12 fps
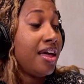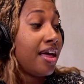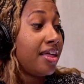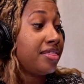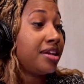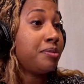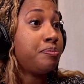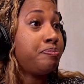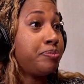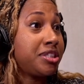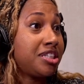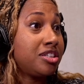And then
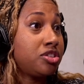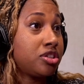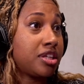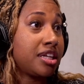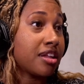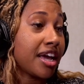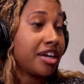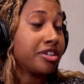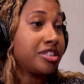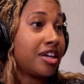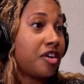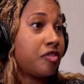potentially, like
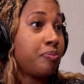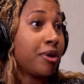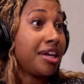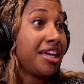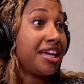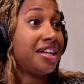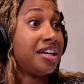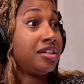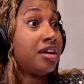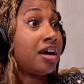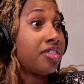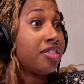yourself, bringing in
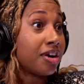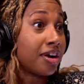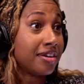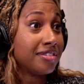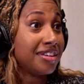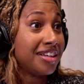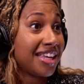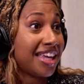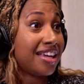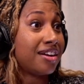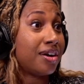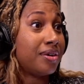another
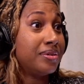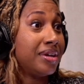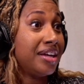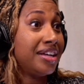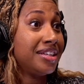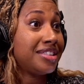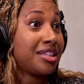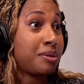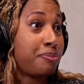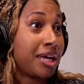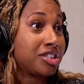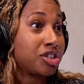kiddo to the
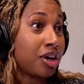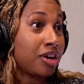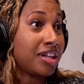picture.